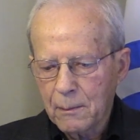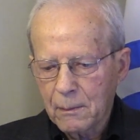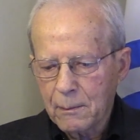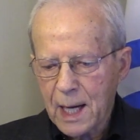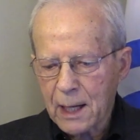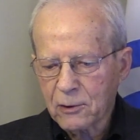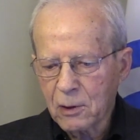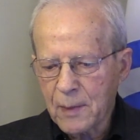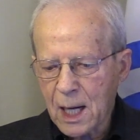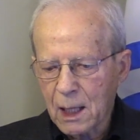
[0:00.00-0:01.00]

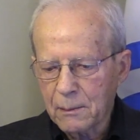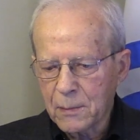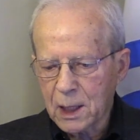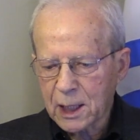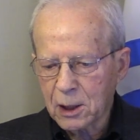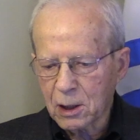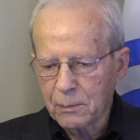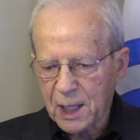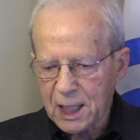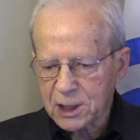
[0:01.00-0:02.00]

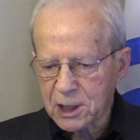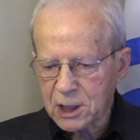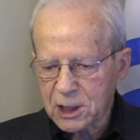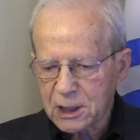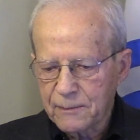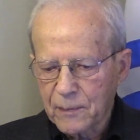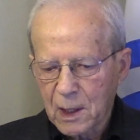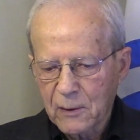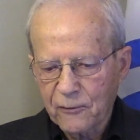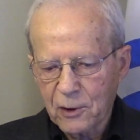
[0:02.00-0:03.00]
macromolecular basis
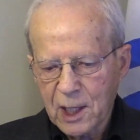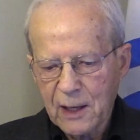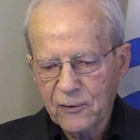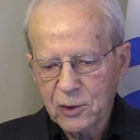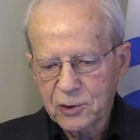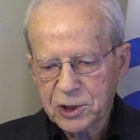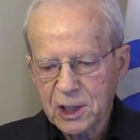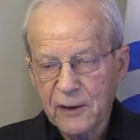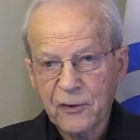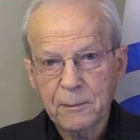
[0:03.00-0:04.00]
for the
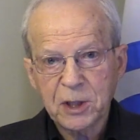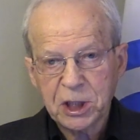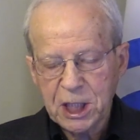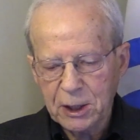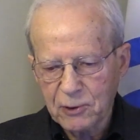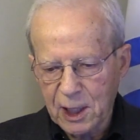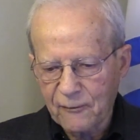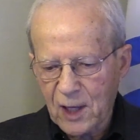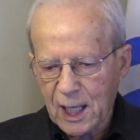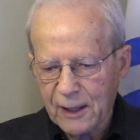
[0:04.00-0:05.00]
evolution of the machinery
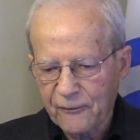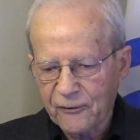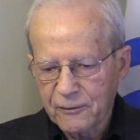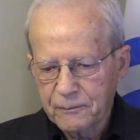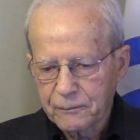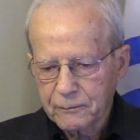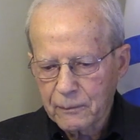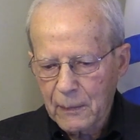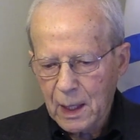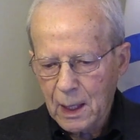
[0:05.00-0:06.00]
of life.
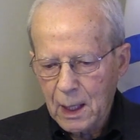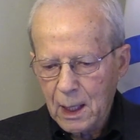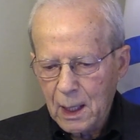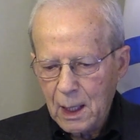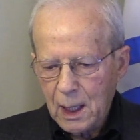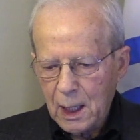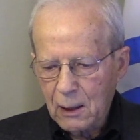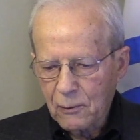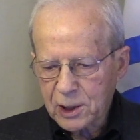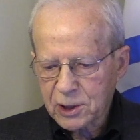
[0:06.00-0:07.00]

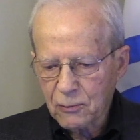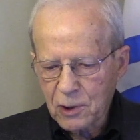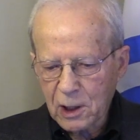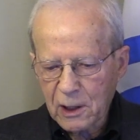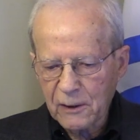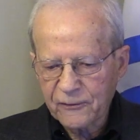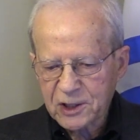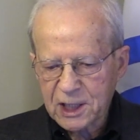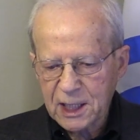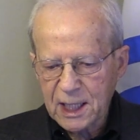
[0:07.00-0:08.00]
It was the work of
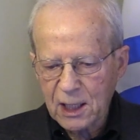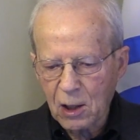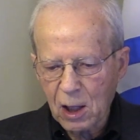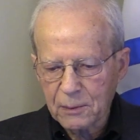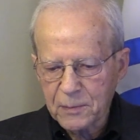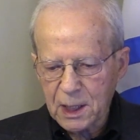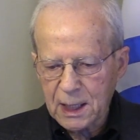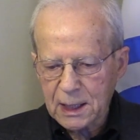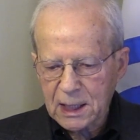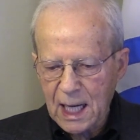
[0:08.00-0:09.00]
Sidney Altman
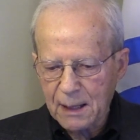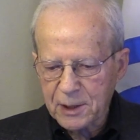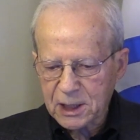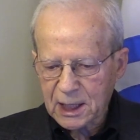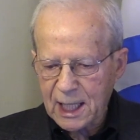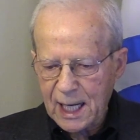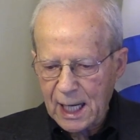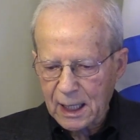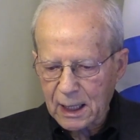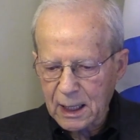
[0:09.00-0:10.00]
and Thomas
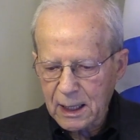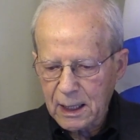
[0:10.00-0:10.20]
Keck,